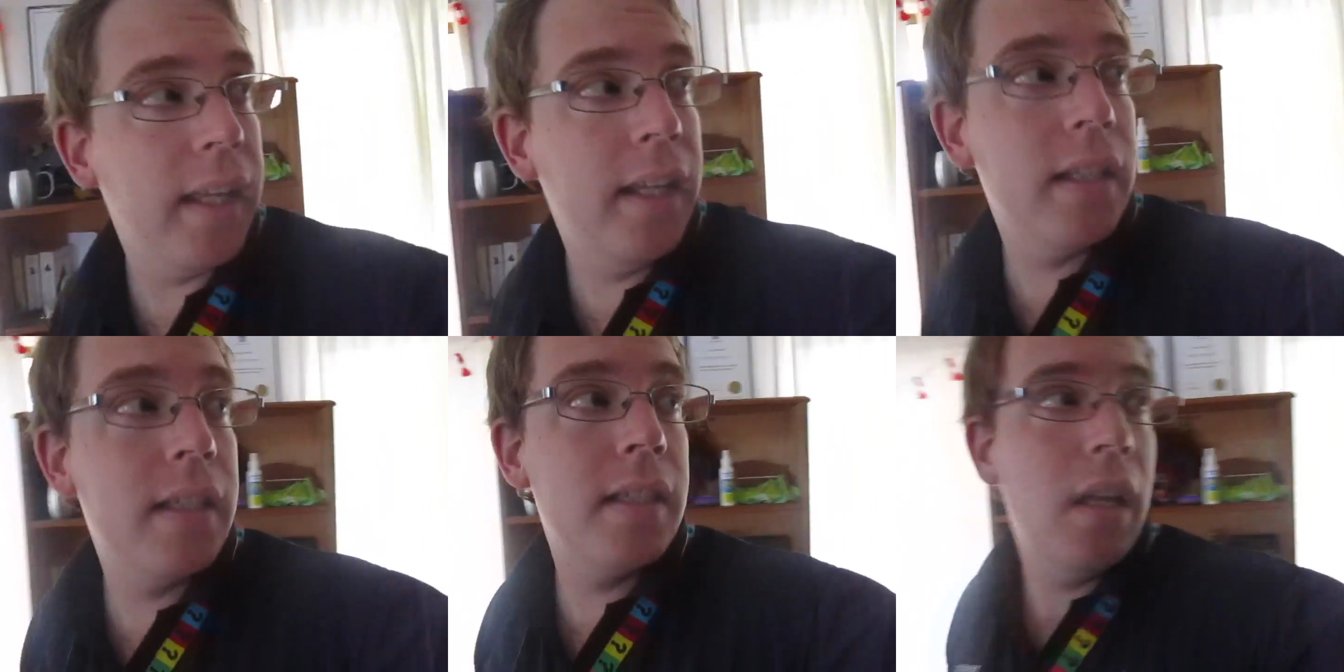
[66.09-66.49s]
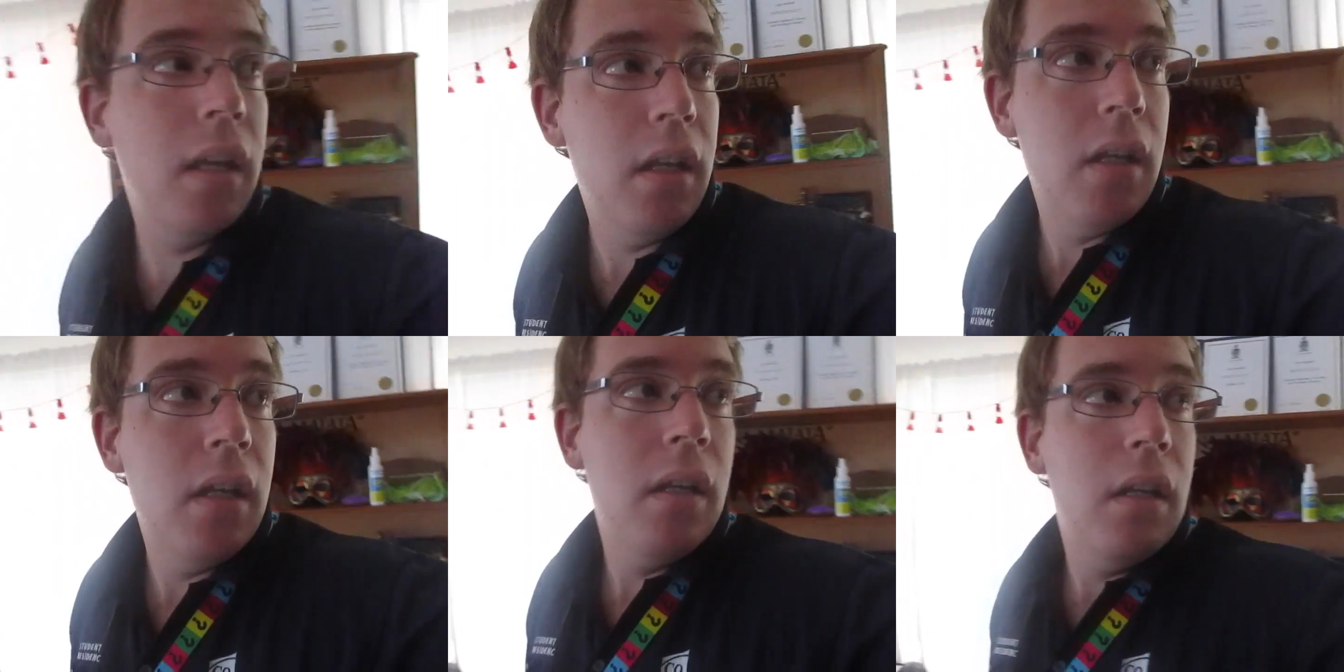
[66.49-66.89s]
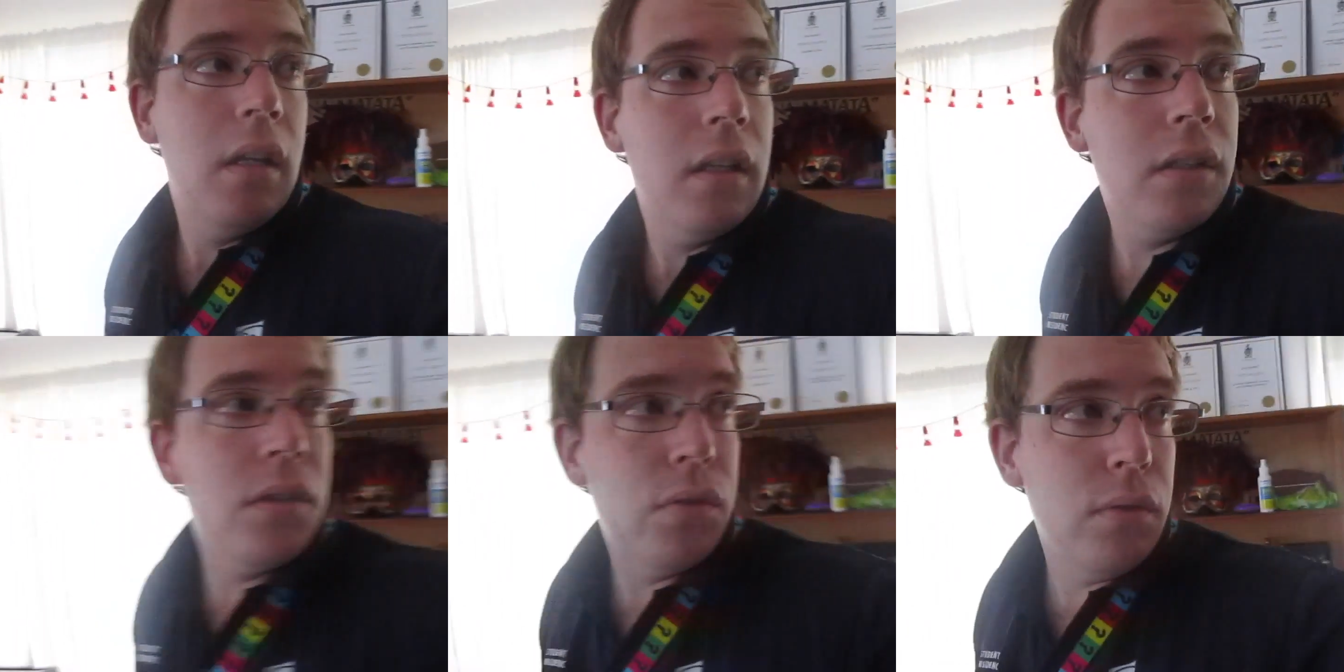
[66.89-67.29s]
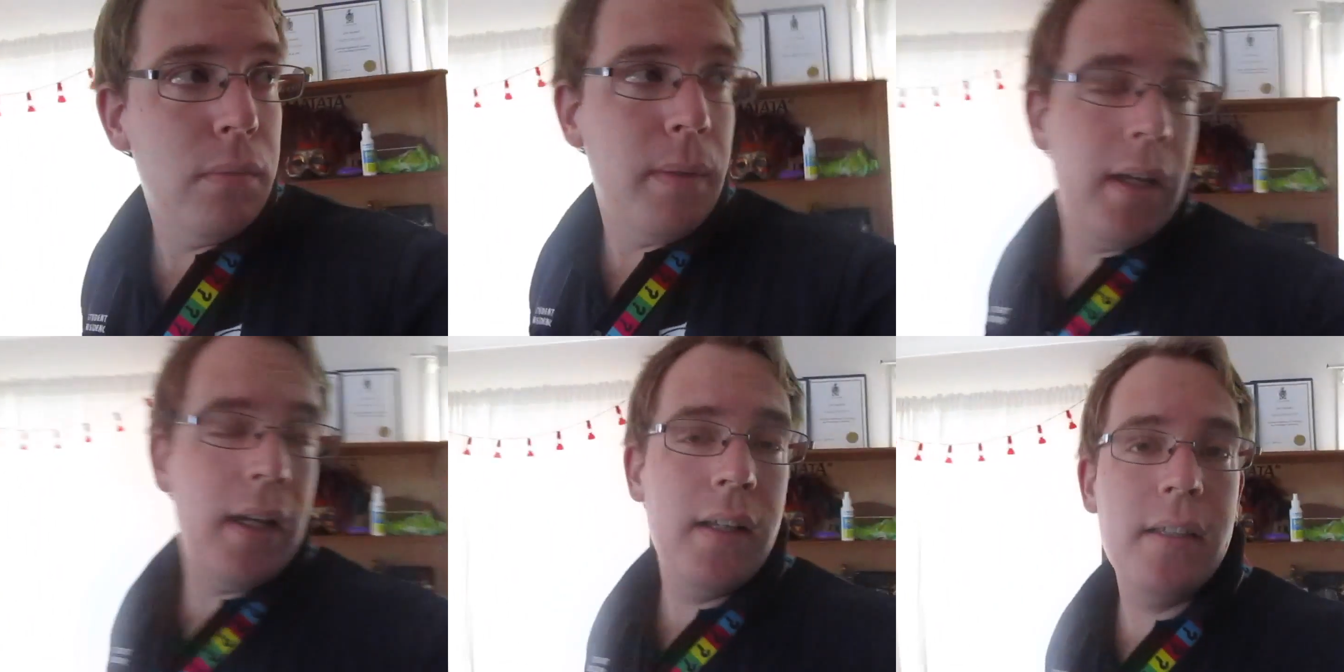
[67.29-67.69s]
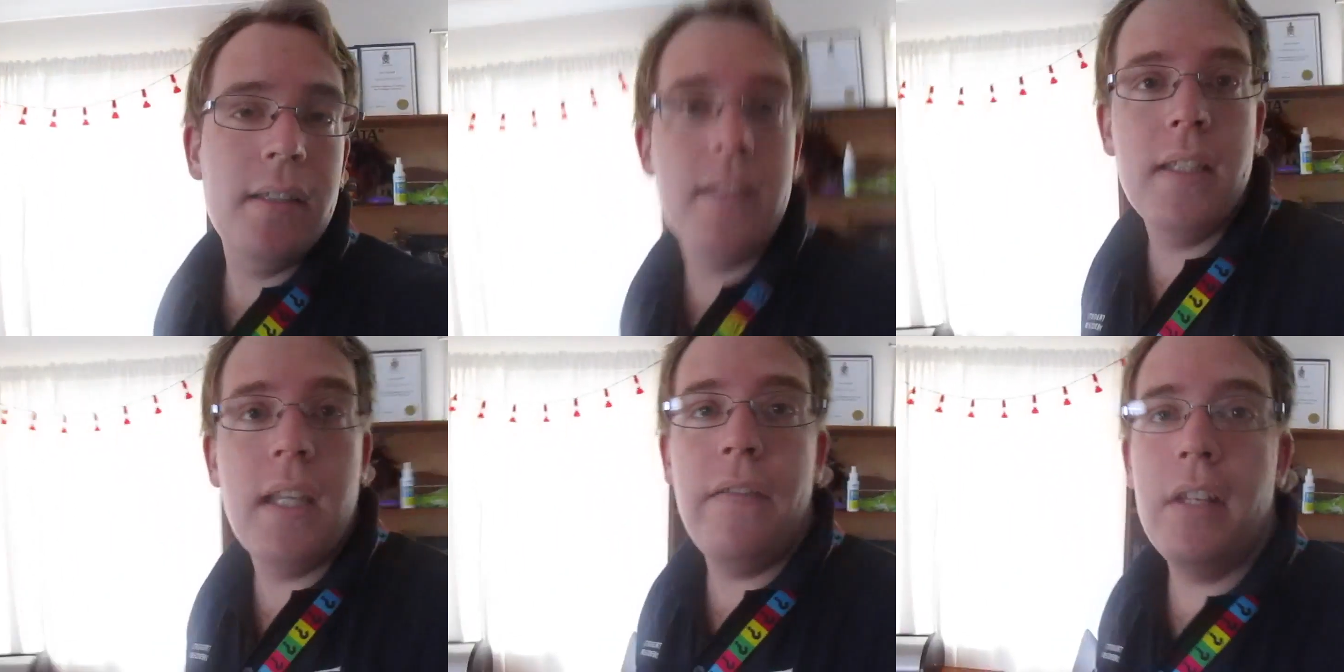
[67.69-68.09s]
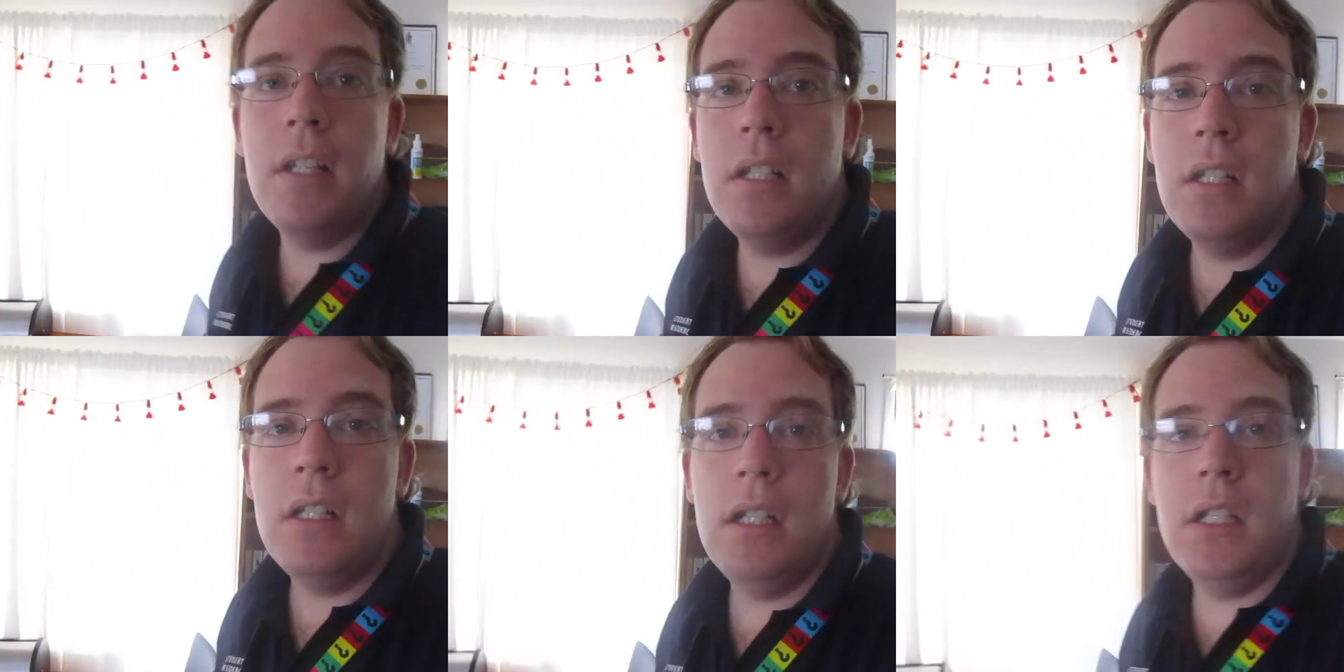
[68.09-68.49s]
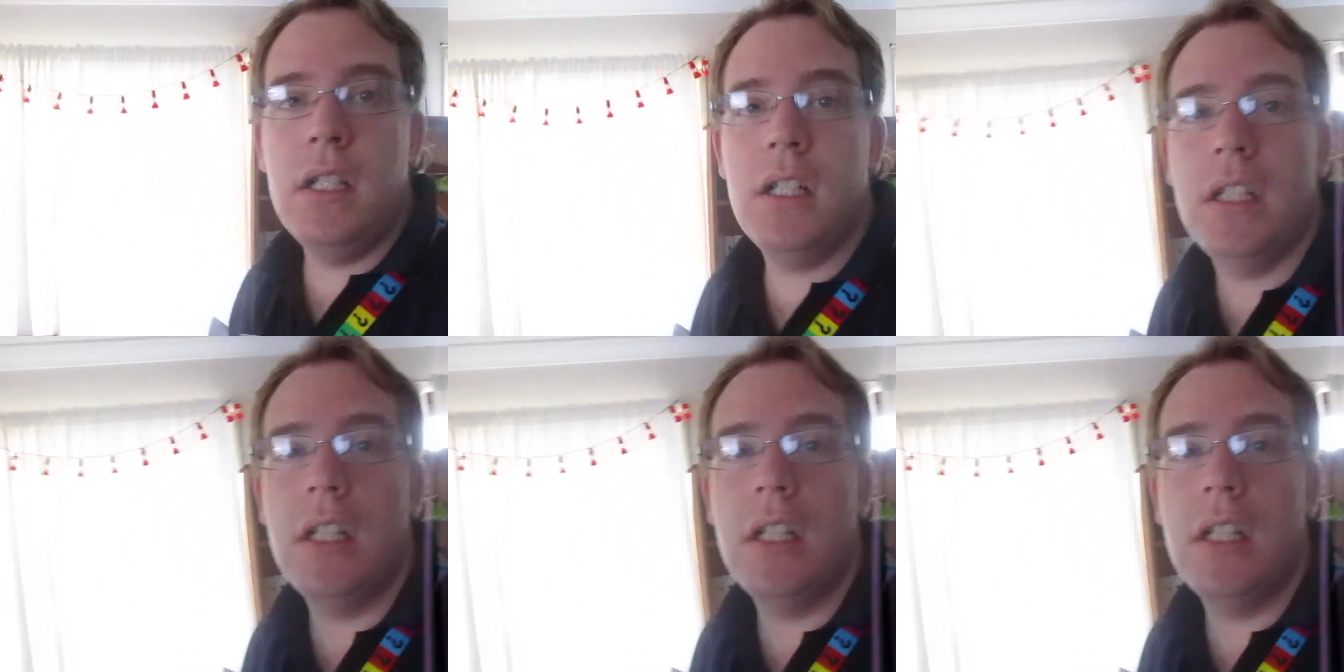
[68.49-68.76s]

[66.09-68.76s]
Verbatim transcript: It's two past seven.